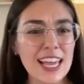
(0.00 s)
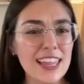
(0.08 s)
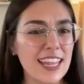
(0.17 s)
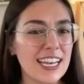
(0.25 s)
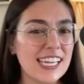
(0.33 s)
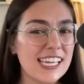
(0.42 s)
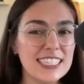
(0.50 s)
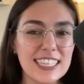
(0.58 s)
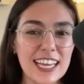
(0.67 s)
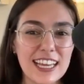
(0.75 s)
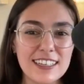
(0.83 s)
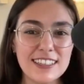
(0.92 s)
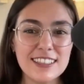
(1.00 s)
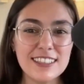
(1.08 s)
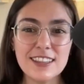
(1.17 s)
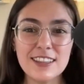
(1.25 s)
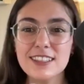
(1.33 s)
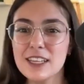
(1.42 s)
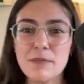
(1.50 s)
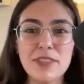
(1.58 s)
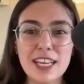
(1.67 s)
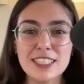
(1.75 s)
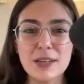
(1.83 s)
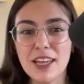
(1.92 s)
And then he said
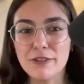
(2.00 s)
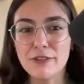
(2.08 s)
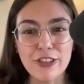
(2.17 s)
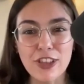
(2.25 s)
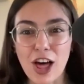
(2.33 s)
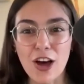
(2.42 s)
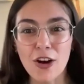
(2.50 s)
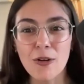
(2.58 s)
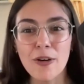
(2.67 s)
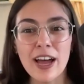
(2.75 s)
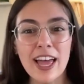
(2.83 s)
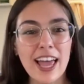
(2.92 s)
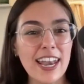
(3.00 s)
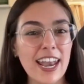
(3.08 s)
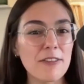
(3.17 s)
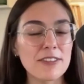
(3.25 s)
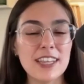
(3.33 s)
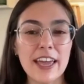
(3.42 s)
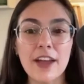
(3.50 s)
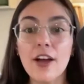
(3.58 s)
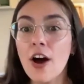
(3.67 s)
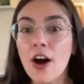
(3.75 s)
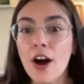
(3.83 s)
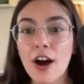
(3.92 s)
something, something flow. And I was like,
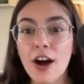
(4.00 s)
oh,